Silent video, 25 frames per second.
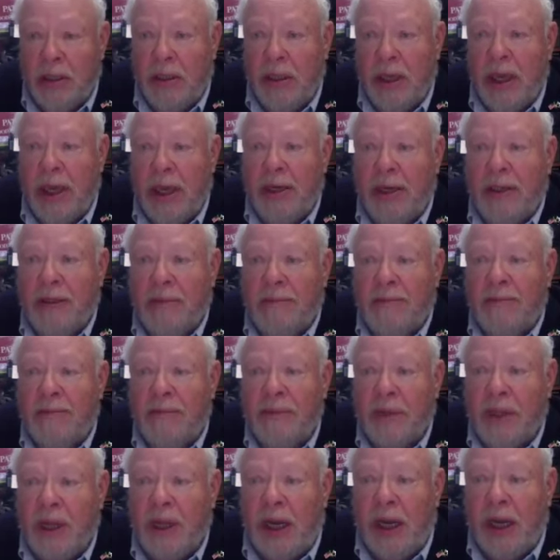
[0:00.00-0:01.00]
that
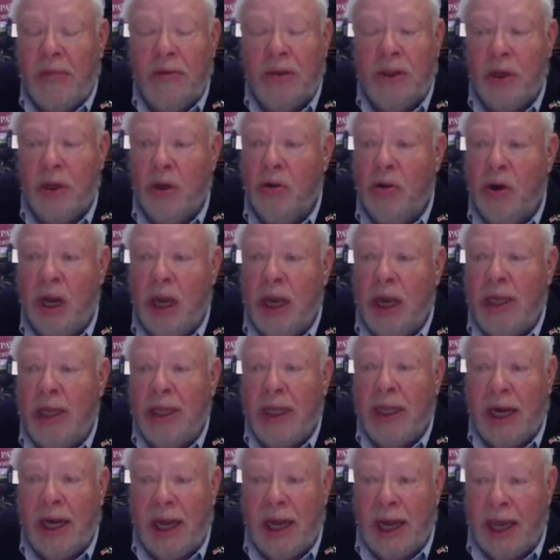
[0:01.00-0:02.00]
I'm so
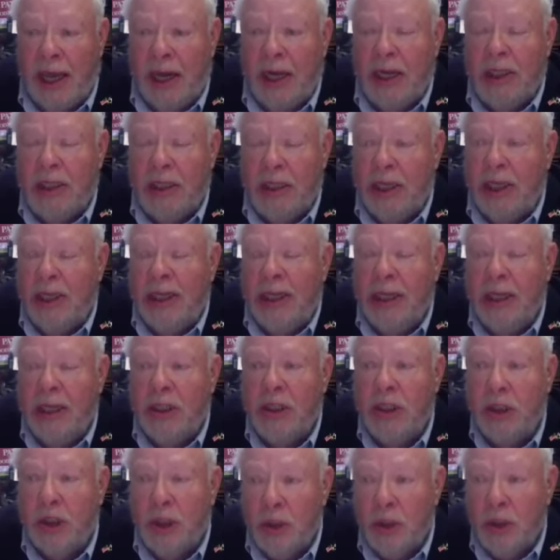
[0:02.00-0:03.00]
glad that Alan said,
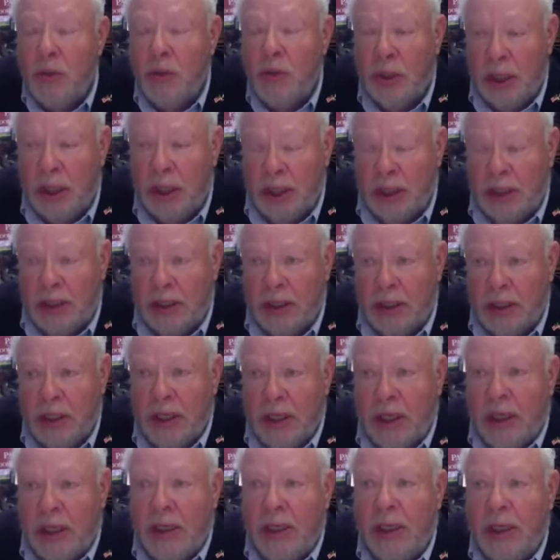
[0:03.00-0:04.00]
let's do this,
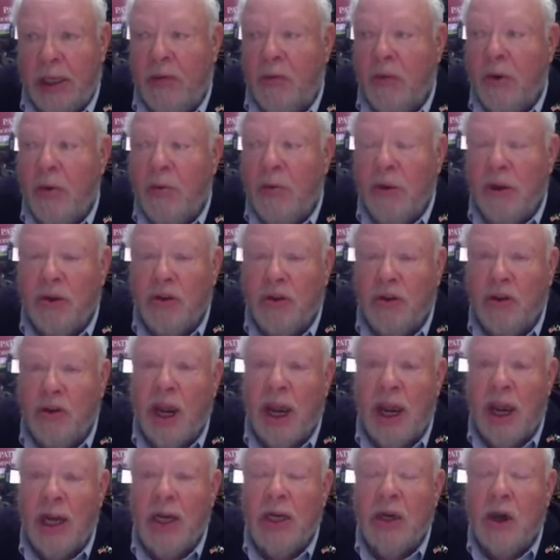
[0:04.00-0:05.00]
that we were
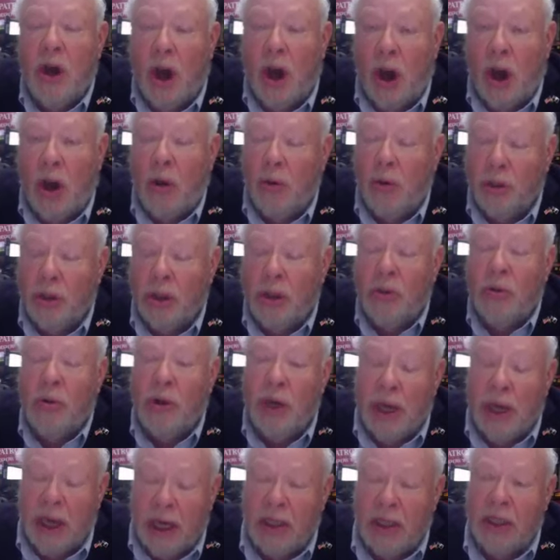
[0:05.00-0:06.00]
trying to
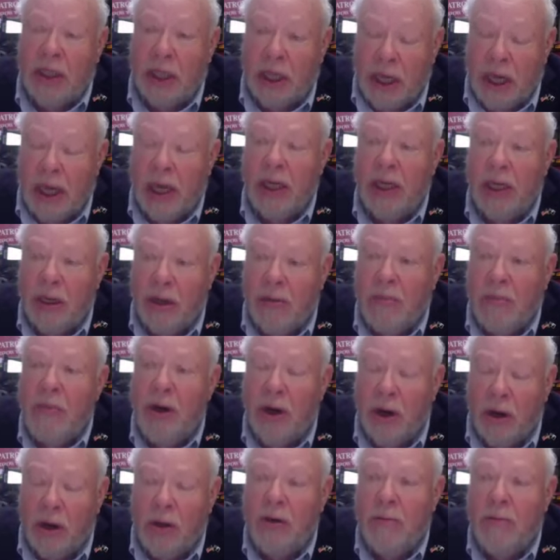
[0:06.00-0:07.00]
also educate the
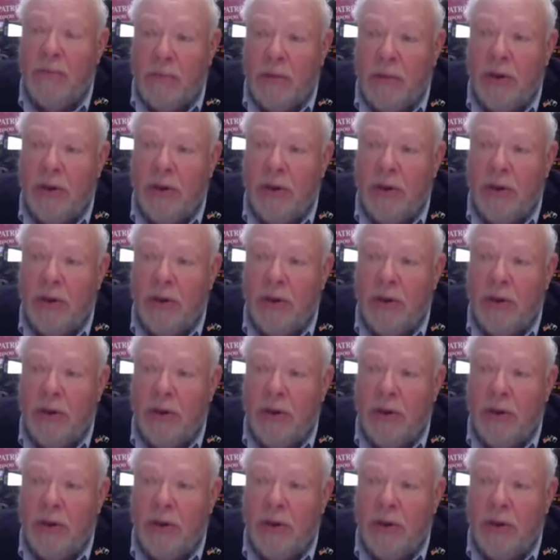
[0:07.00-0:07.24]
American